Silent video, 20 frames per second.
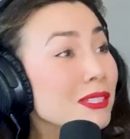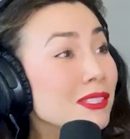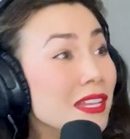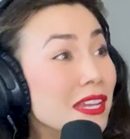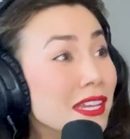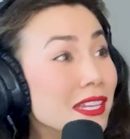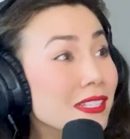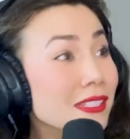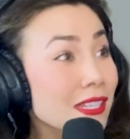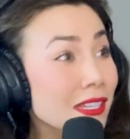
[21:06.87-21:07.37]

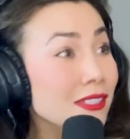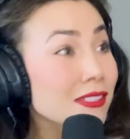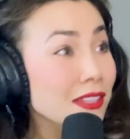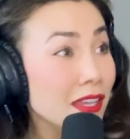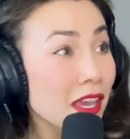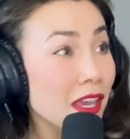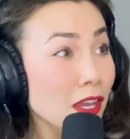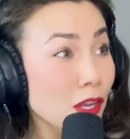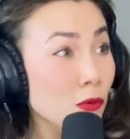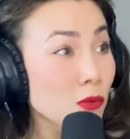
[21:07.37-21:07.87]
saying is his
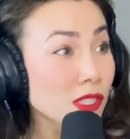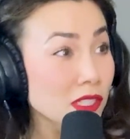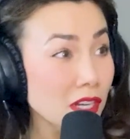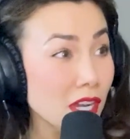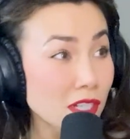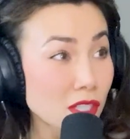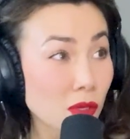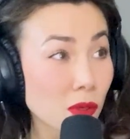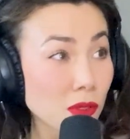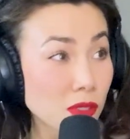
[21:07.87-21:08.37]
cake was an
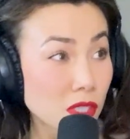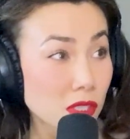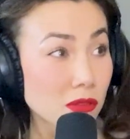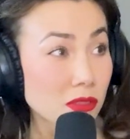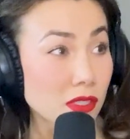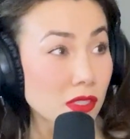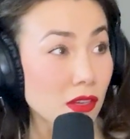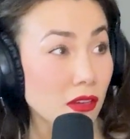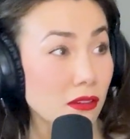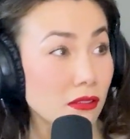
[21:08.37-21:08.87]
I told you
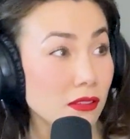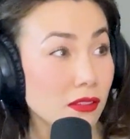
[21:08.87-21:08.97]
so.